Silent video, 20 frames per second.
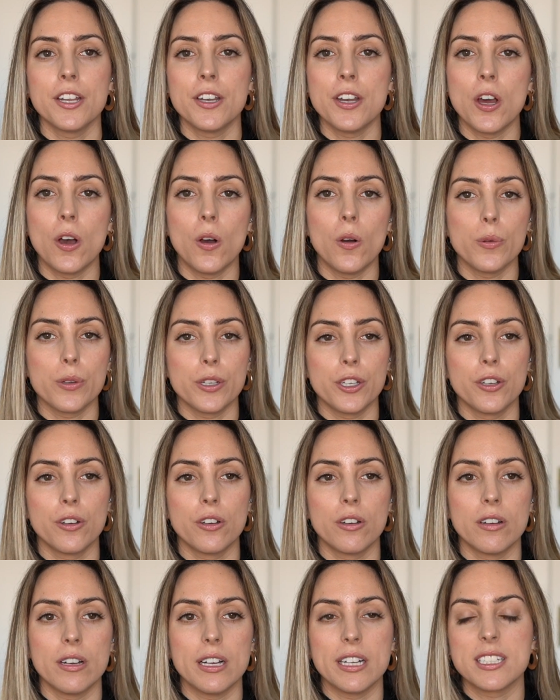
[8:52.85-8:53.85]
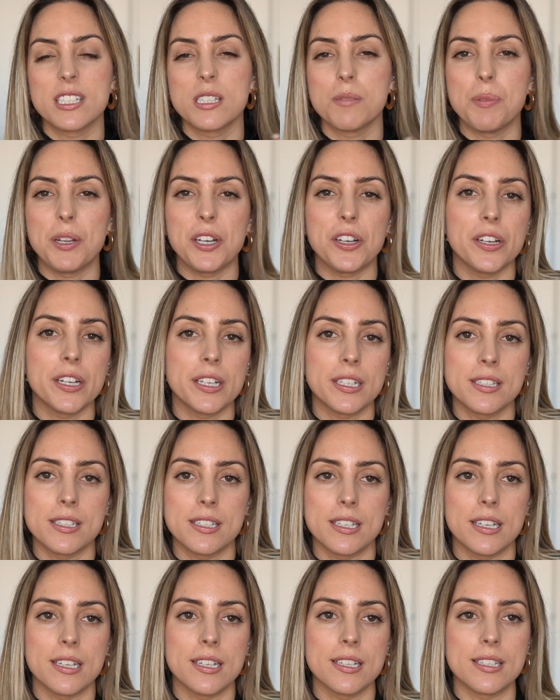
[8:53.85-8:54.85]
you know, your
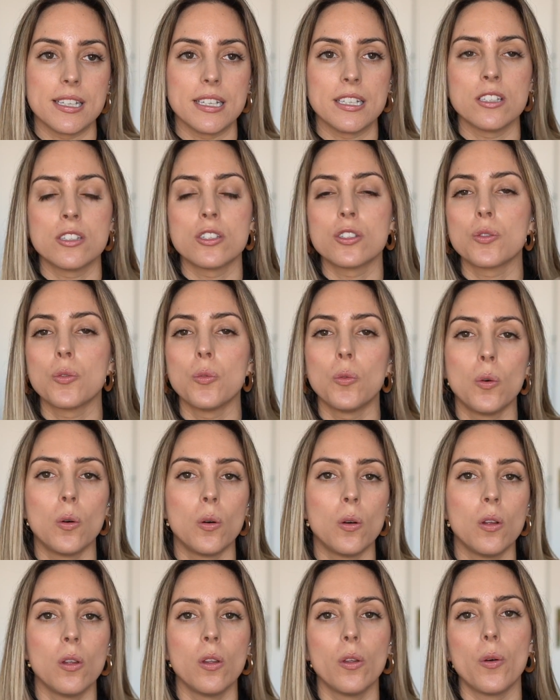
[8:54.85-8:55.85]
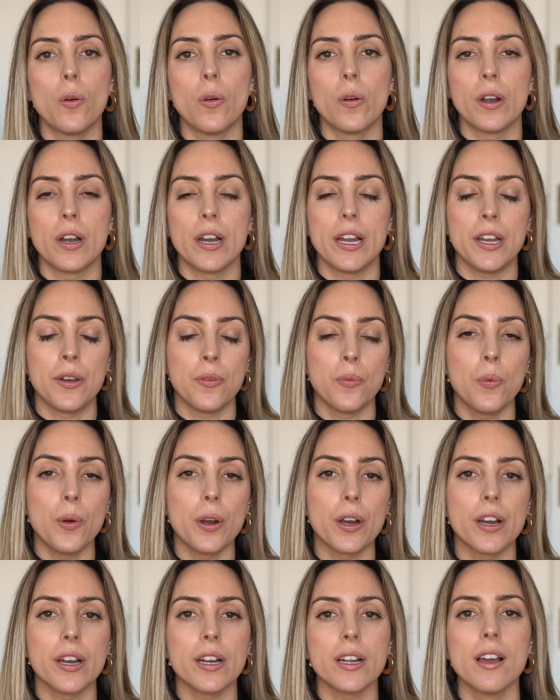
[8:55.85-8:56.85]
experiences in school or
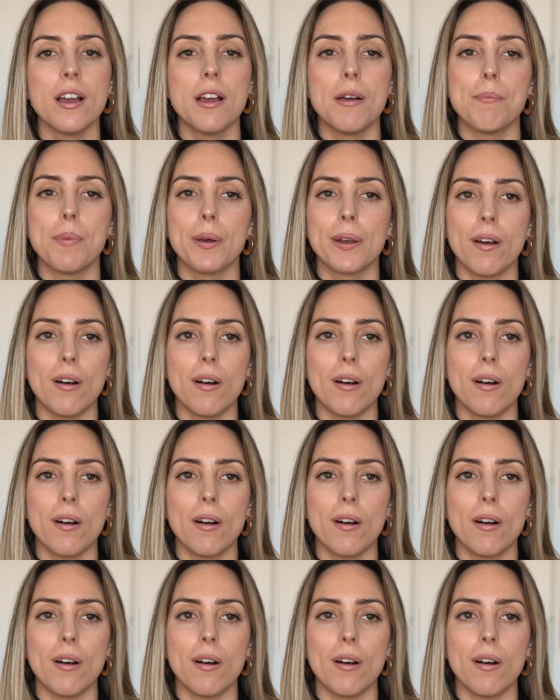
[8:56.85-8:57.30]
in work,